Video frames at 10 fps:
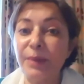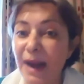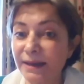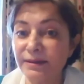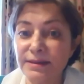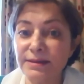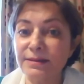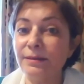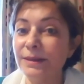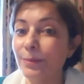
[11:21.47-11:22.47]
practiced
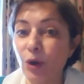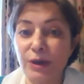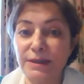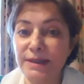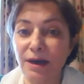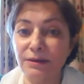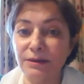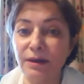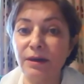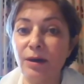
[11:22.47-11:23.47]
democracy
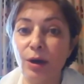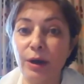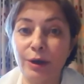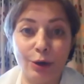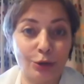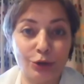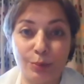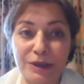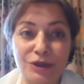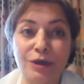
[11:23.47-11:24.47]
under
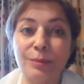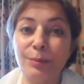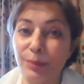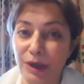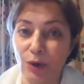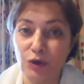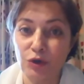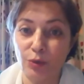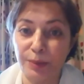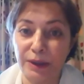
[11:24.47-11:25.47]
occupation,
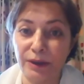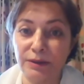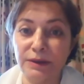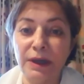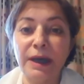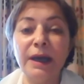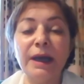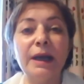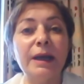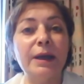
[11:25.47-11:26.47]
pre-Oslo period.
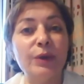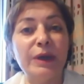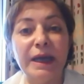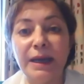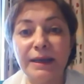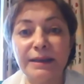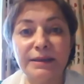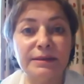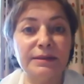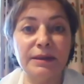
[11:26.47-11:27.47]
We
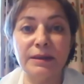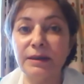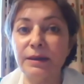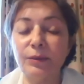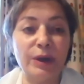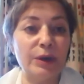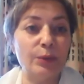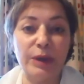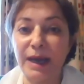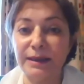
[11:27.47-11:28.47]
elected,
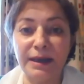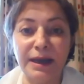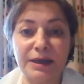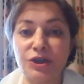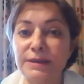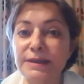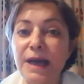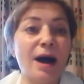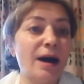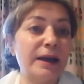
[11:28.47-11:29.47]
we had elections.
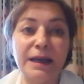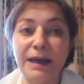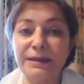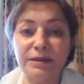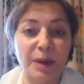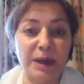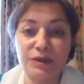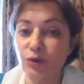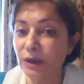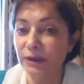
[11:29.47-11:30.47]
I elected my
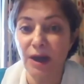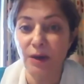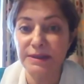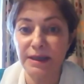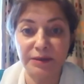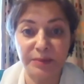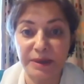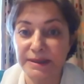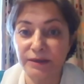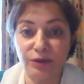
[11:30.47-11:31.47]
student council at
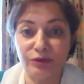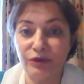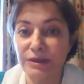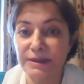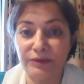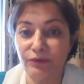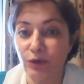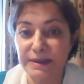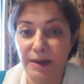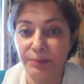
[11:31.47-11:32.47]
Birzeit University, for
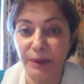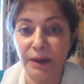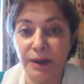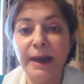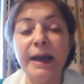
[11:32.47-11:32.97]
example.